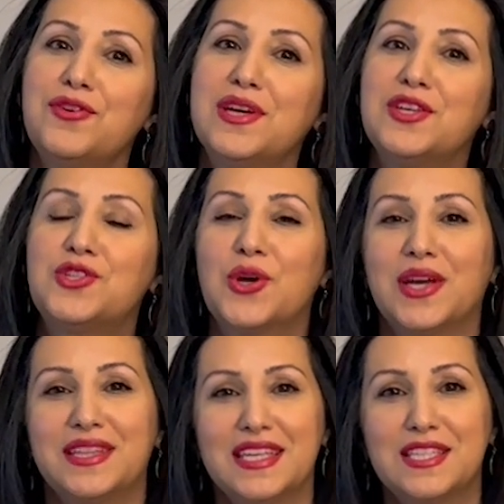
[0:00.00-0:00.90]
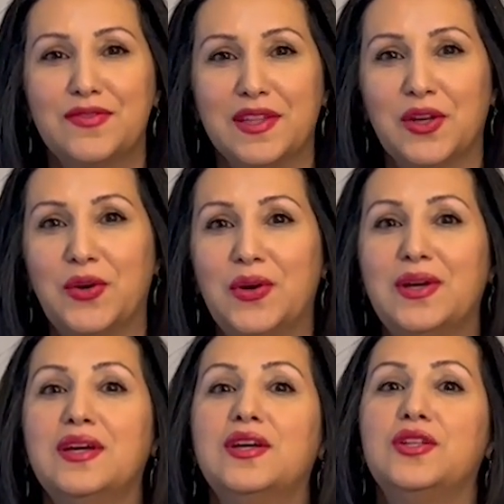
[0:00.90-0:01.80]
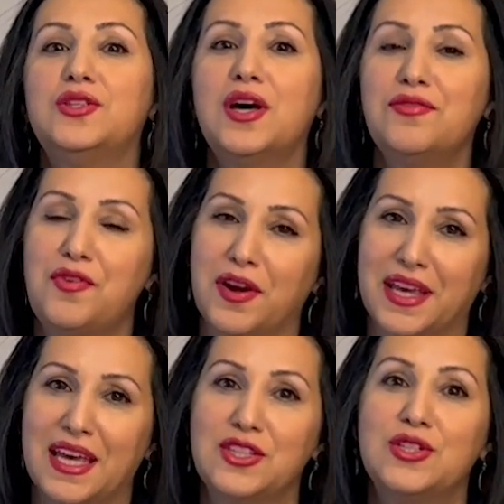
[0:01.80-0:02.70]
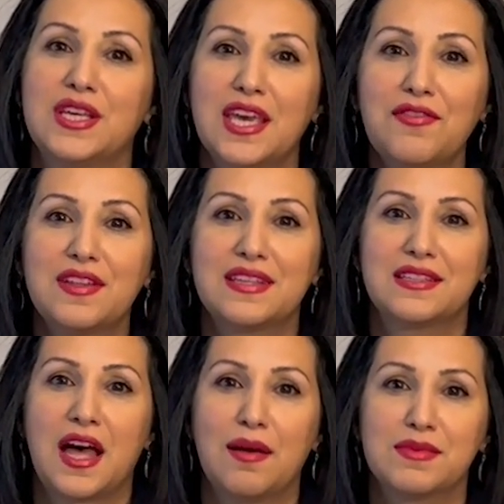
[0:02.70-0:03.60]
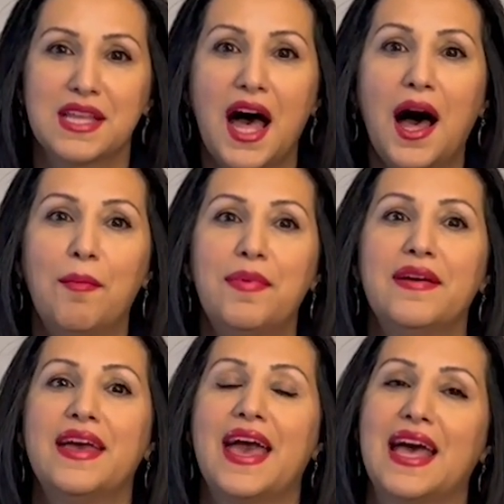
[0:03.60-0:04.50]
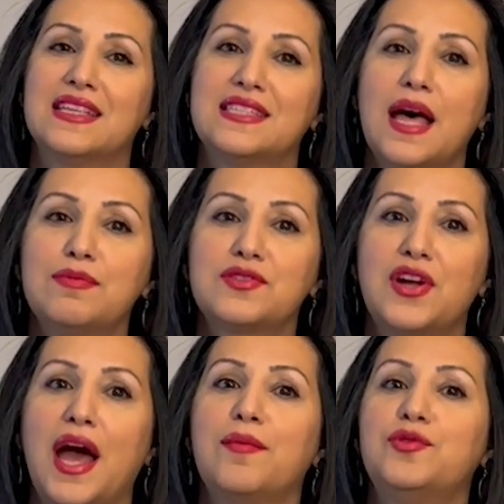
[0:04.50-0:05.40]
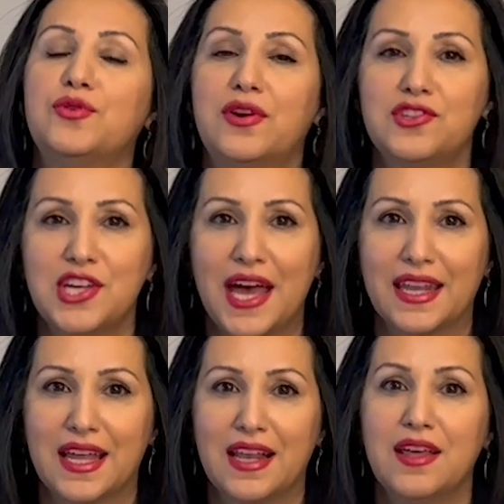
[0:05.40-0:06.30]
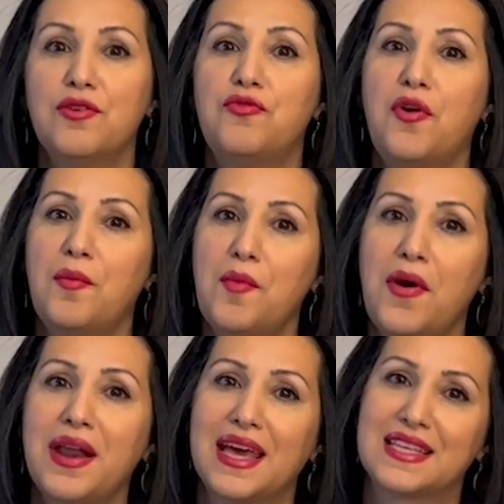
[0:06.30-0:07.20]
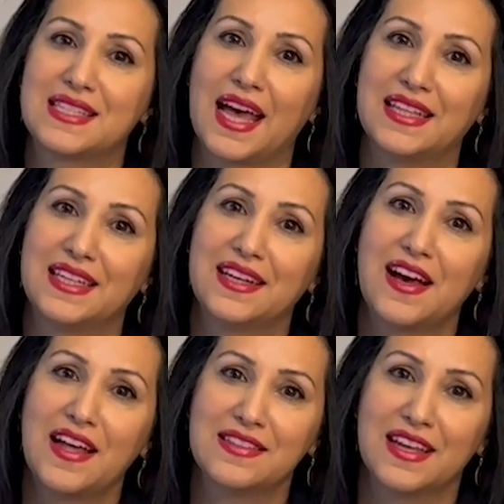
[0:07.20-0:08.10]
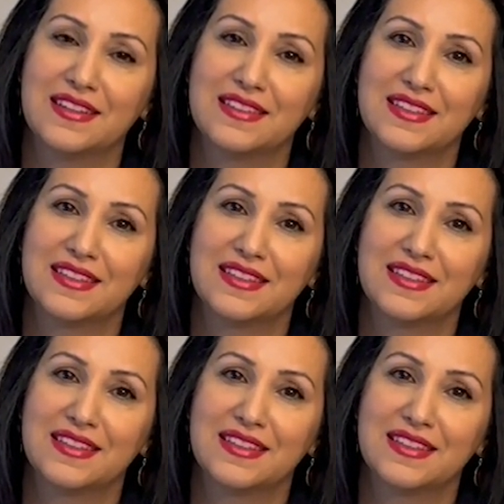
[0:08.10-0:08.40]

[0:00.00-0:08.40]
you enjoyed this video, don't forget to give it a thumbs up and subscribe to our channel for more exciting content.